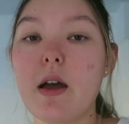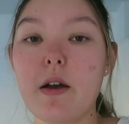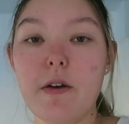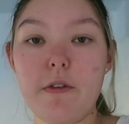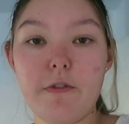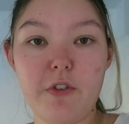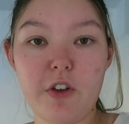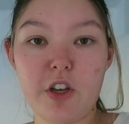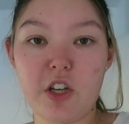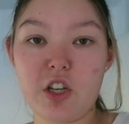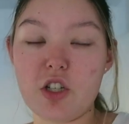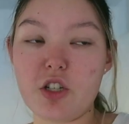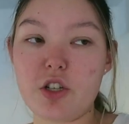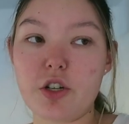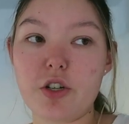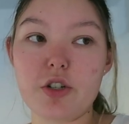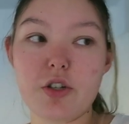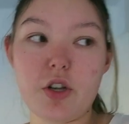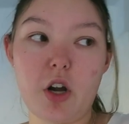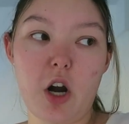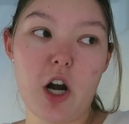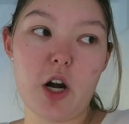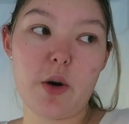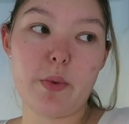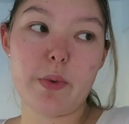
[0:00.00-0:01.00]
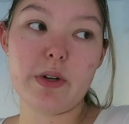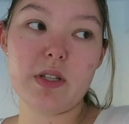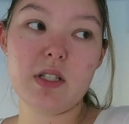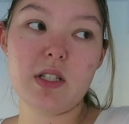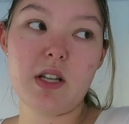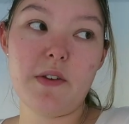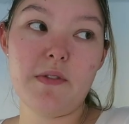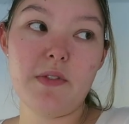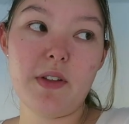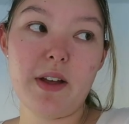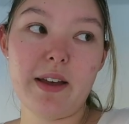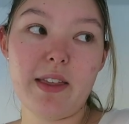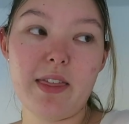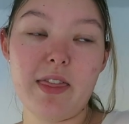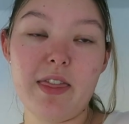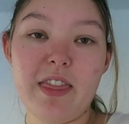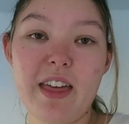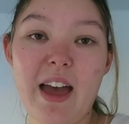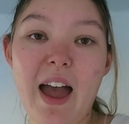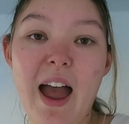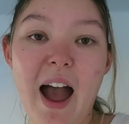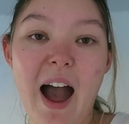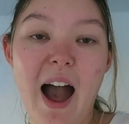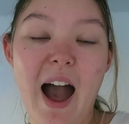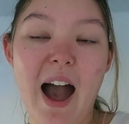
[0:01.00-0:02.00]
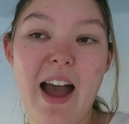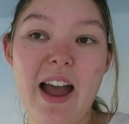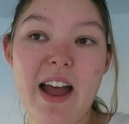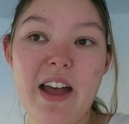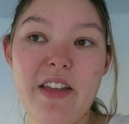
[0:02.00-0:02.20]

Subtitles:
fixtures, hardware, stuff like that.